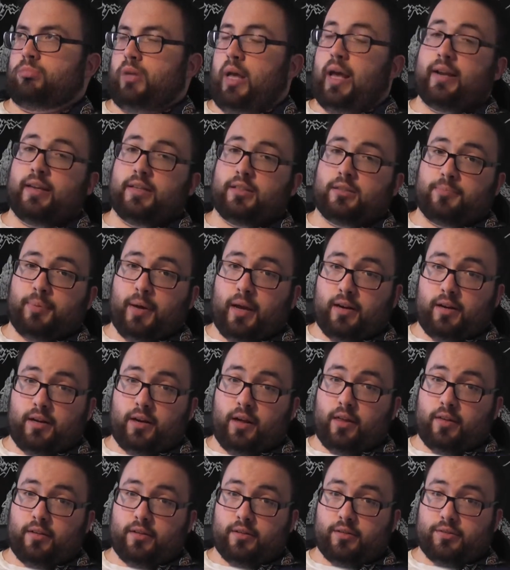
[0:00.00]
and he's been in
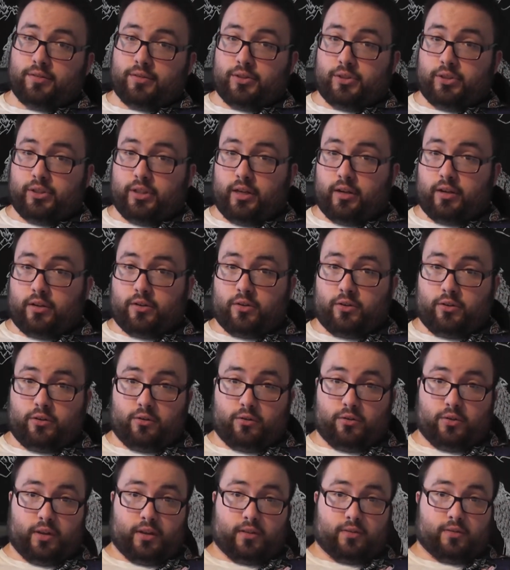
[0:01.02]
other shit
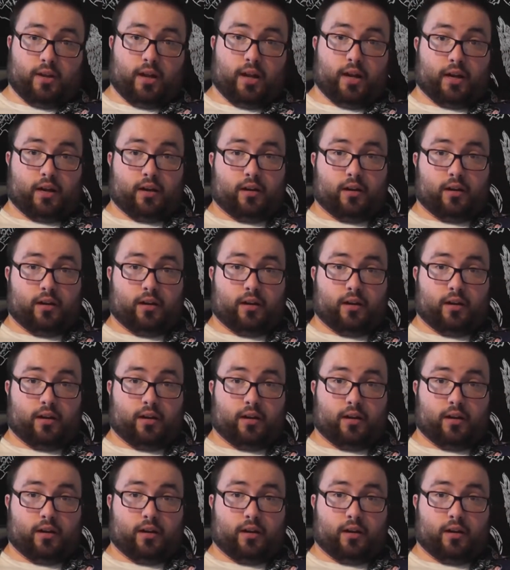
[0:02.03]
too that's not